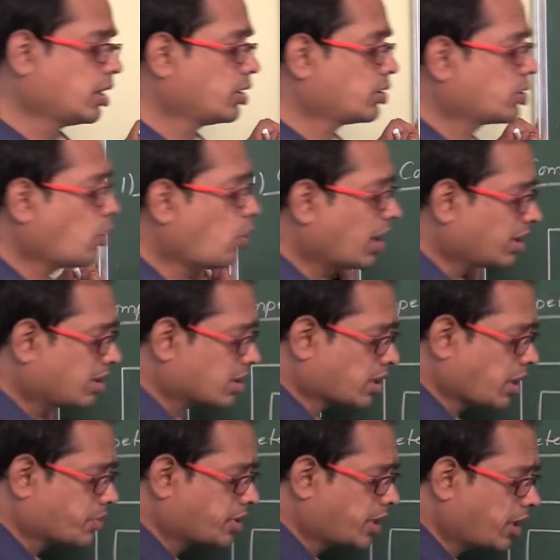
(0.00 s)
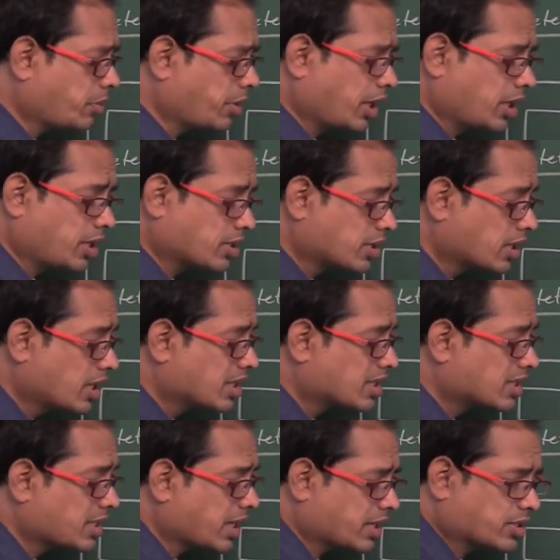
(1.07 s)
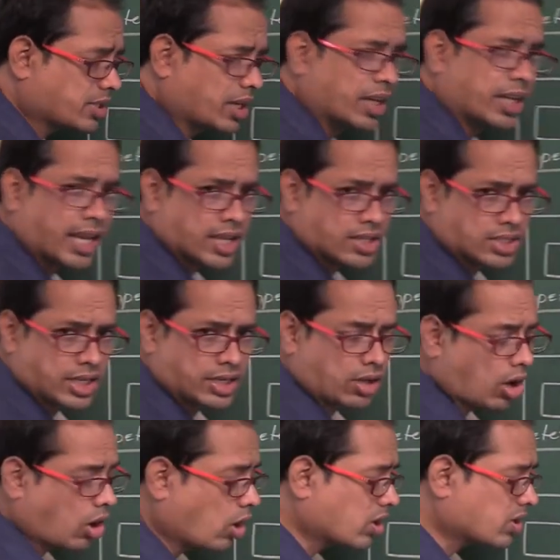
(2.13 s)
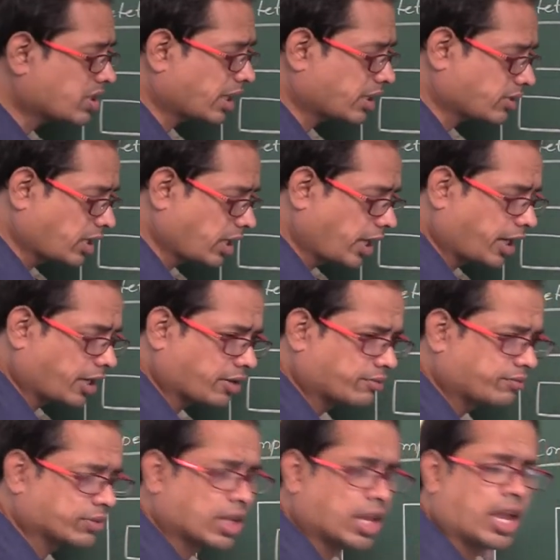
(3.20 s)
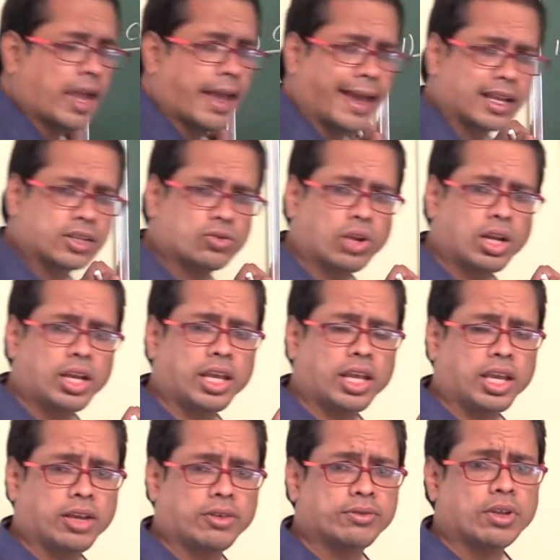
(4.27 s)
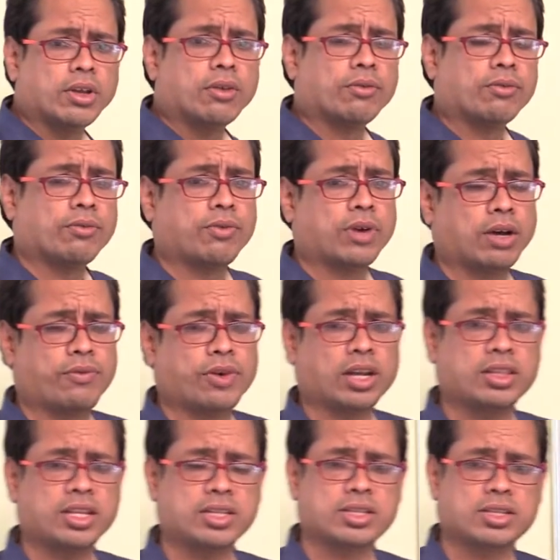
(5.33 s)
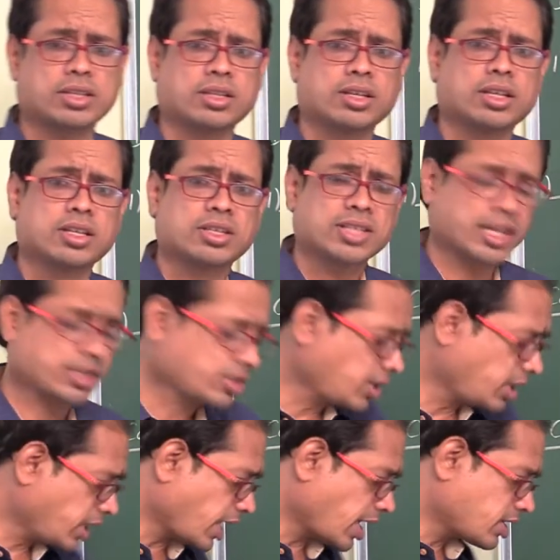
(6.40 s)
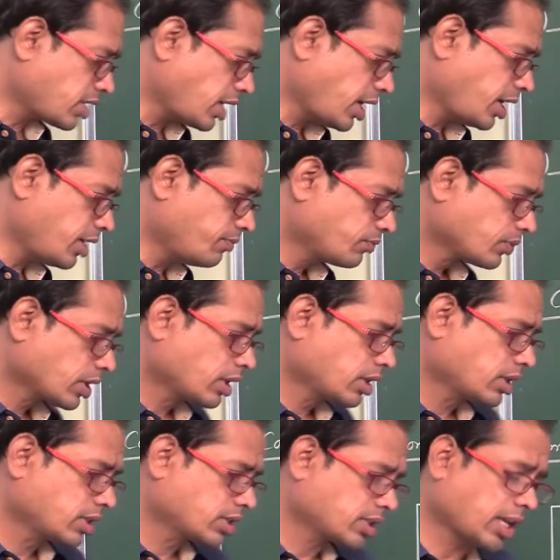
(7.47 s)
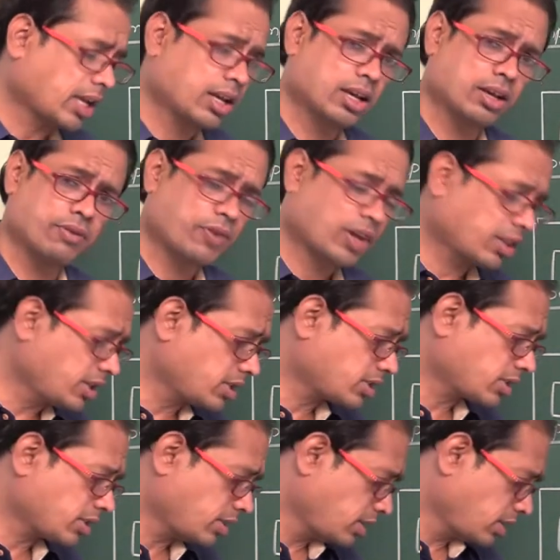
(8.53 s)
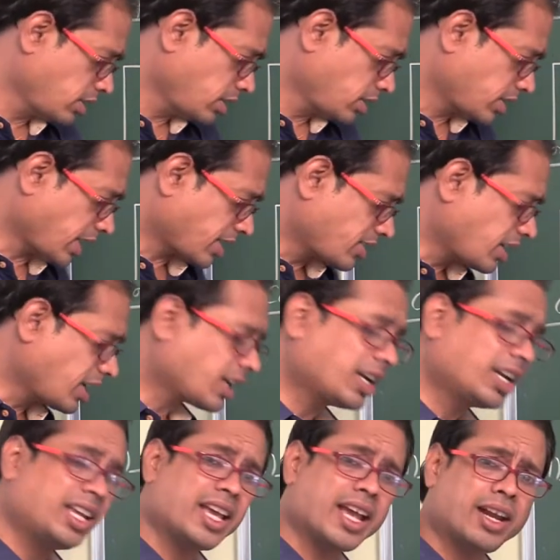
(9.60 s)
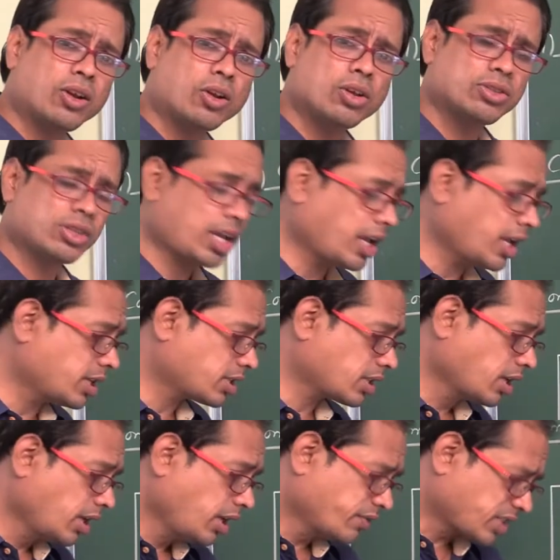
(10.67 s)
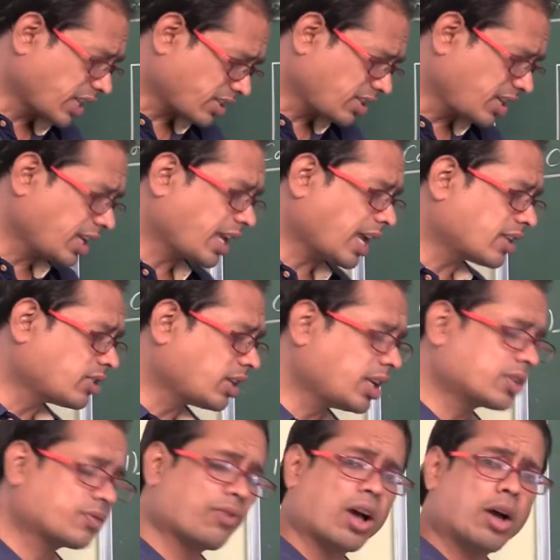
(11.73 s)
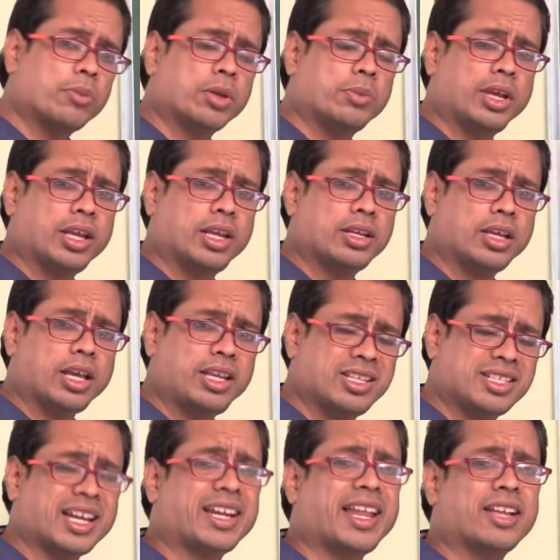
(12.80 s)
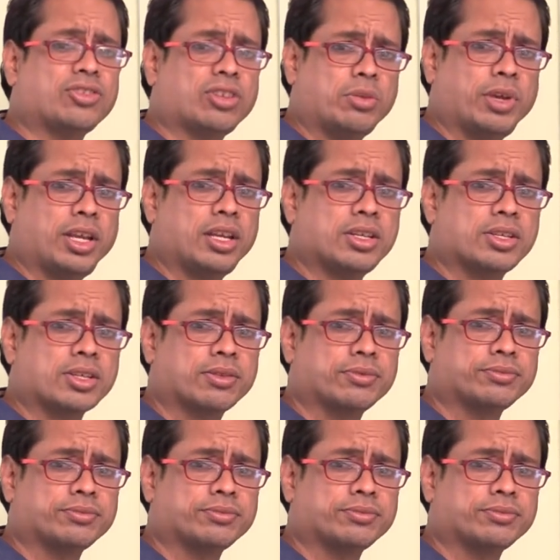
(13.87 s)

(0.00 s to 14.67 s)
So, what is the substrate means? Succinic acid or succinate. Actually, for this succinic acid, for this succinic dehydrogenase, if succinic acid is formed is attached means